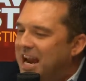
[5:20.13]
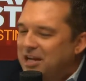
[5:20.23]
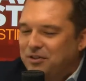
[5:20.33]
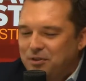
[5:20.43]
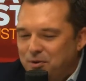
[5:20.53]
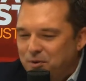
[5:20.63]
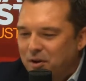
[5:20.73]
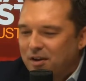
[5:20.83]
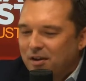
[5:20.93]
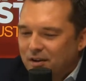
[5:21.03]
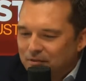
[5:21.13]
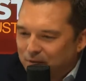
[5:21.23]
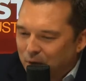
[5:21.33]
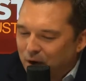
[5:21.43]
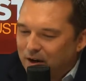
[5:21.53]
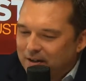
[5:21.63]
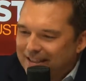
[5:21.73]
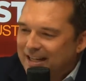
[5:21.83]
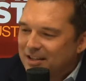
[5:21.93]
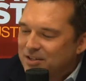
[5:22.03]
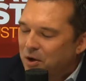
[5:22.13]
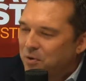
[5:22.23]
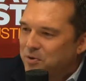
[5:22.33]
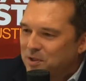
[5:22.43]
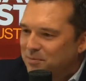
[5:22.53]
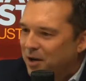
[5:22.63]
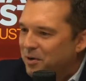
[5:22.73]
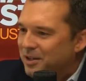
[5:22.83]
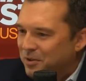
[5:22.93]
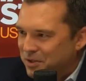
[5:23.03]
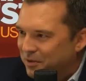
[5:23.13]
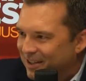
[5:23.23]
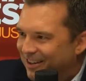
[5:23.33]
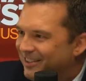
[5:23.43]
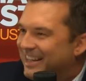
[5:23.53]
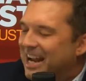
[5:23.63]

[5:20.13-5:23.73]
Thank you for guest hosting my radio show the other